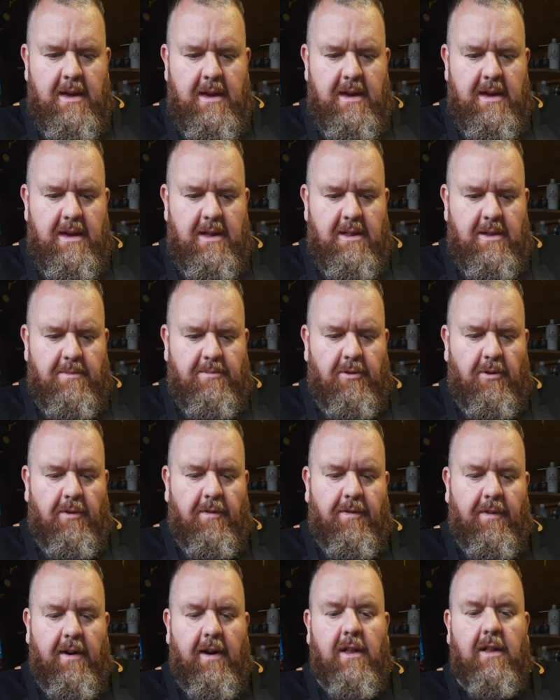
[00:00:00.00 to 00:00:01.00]
in the
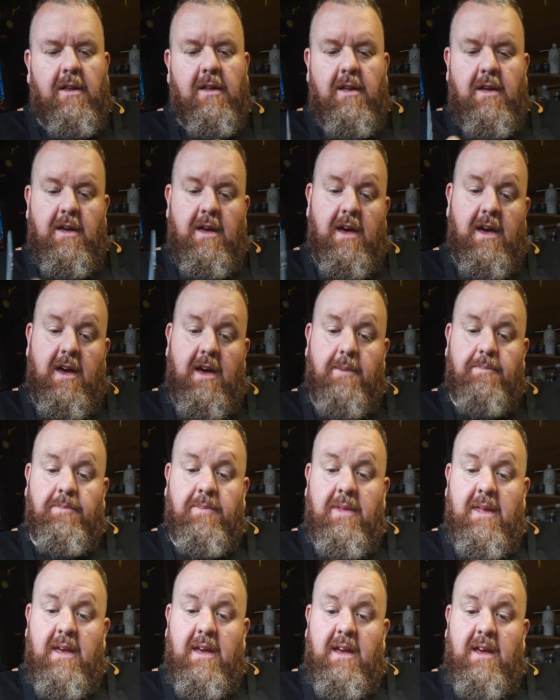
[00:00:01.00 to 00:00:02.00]
profile. So
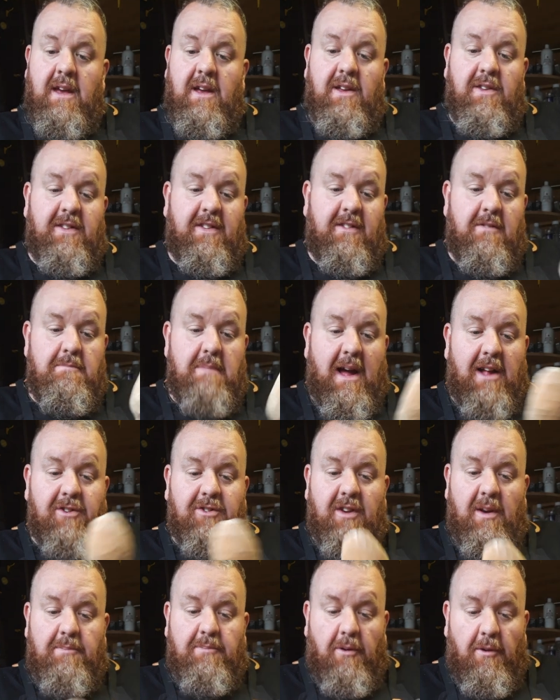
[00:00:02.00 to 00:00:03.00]
you match
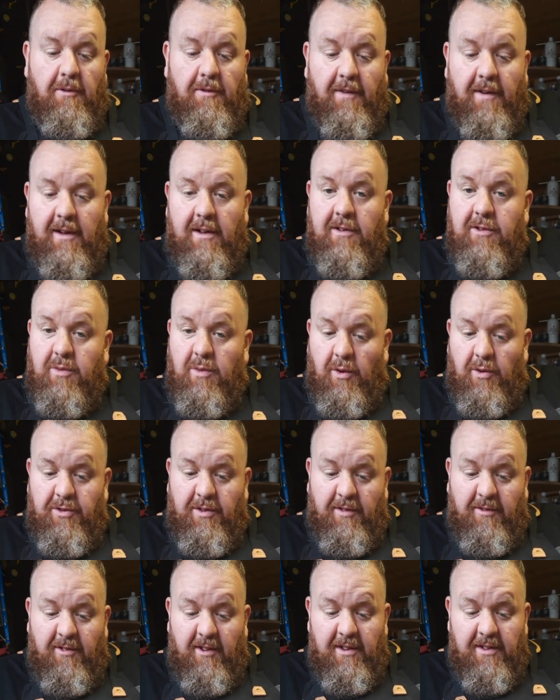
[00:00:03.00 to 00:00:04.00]
that profile towards the
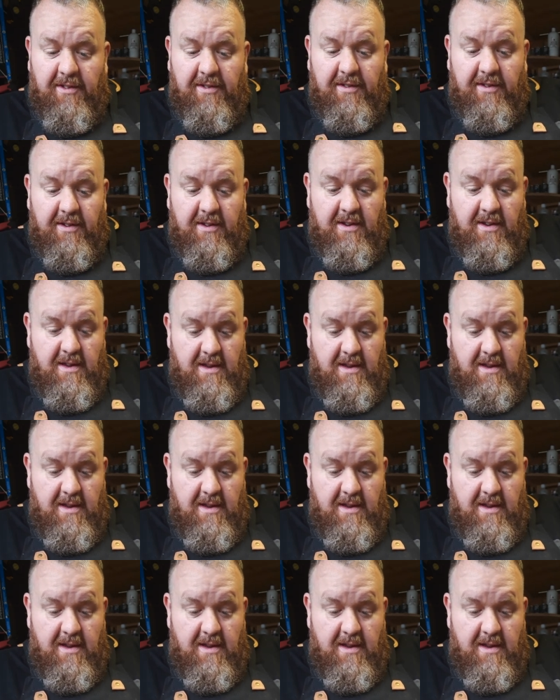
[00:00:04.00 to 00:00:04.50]
front.